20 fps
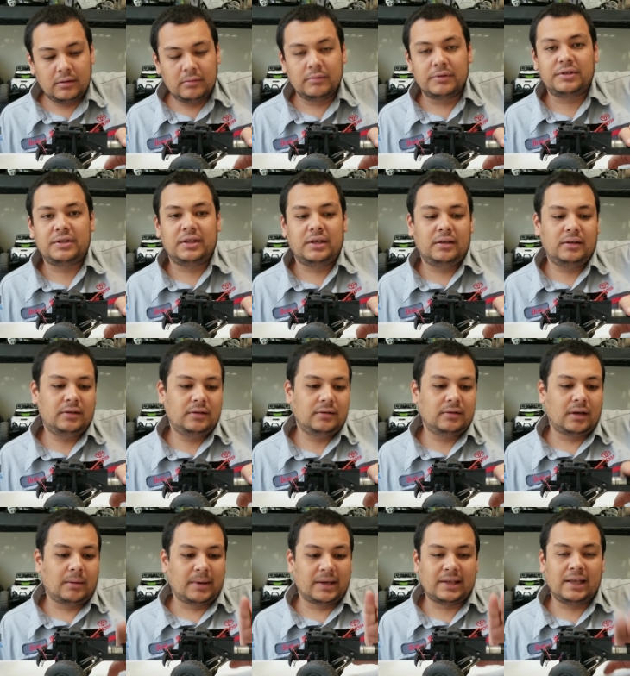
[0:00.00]
We'll see.
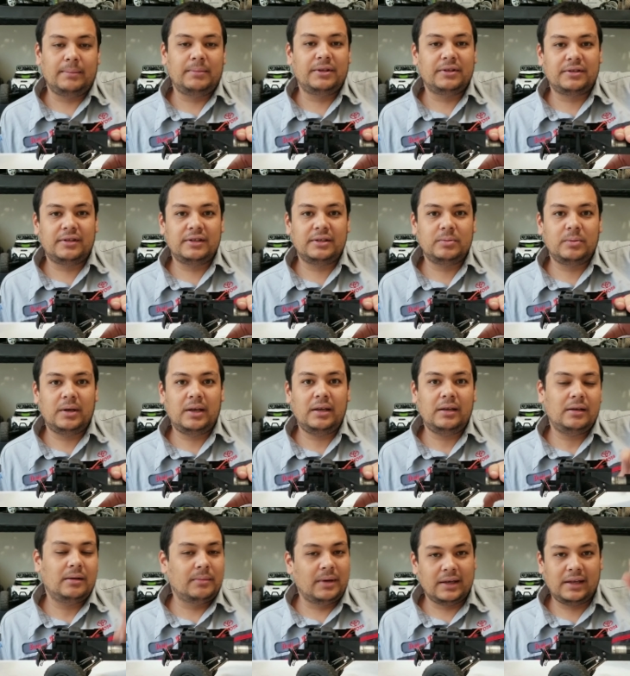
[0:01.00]
I might keep this
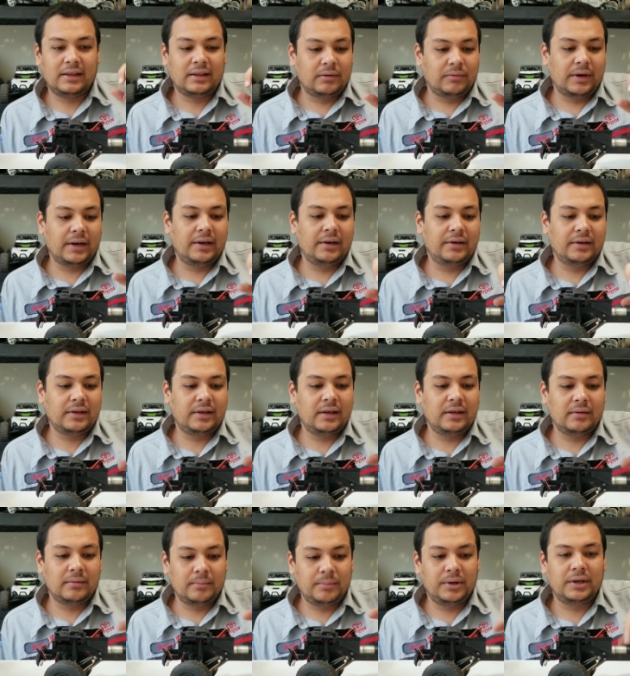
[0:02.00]
way. Might get the regular
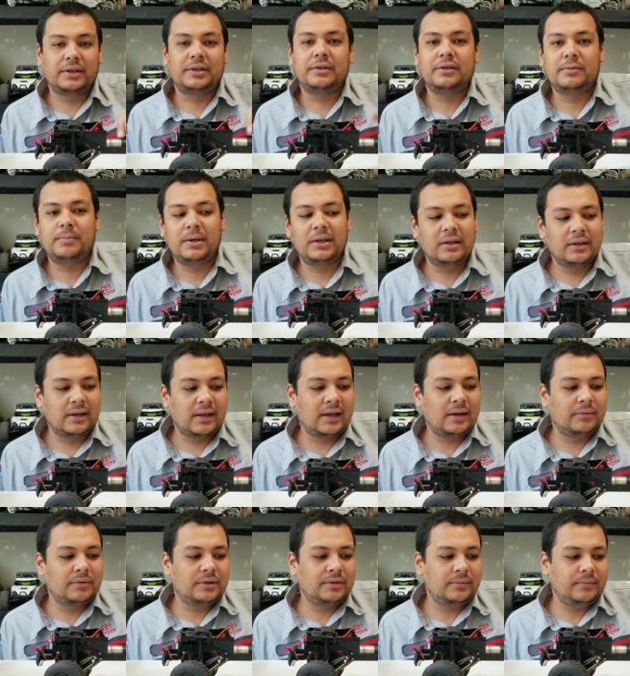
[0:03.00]
kit and put a 2-speed in
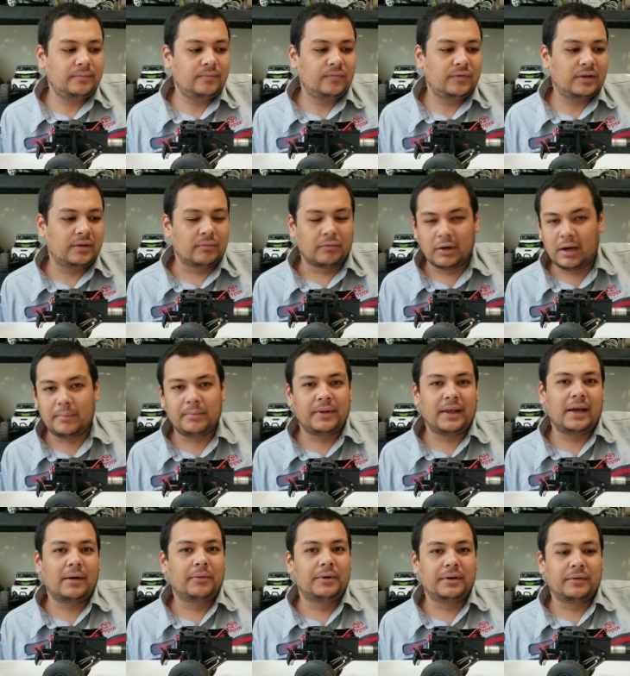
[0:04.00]
that one, and romp
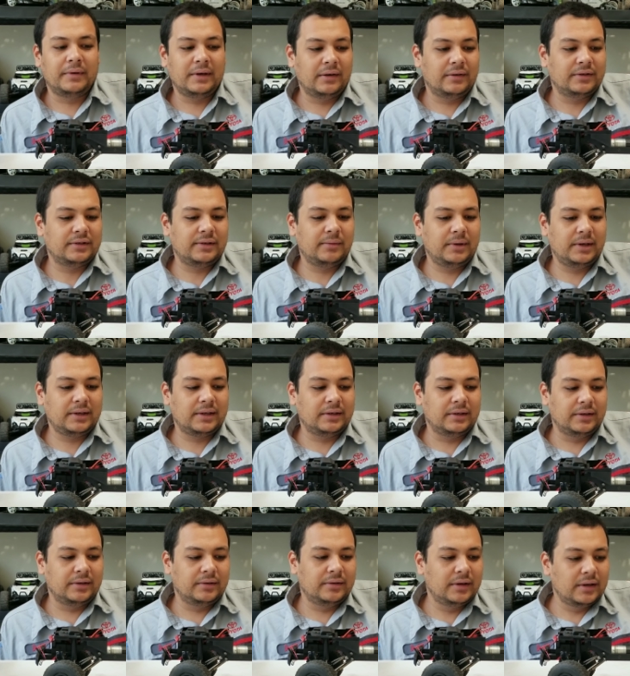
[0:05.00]
that one around, see what it can
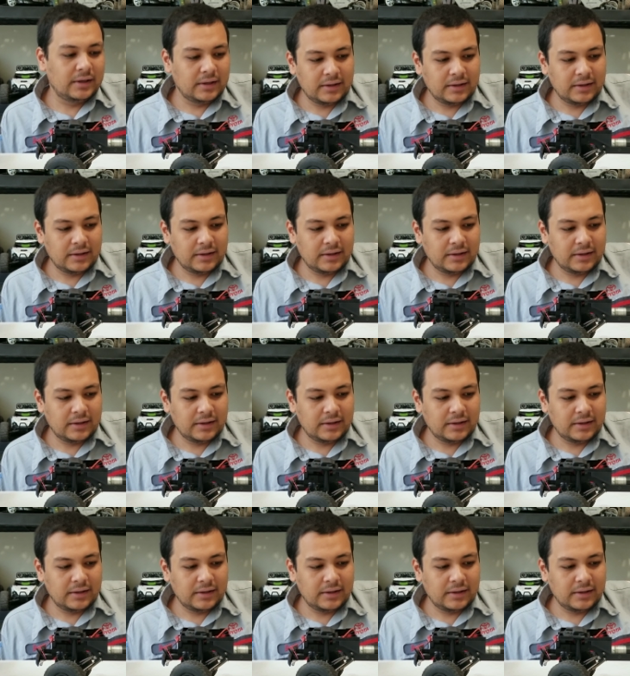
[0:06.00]
do.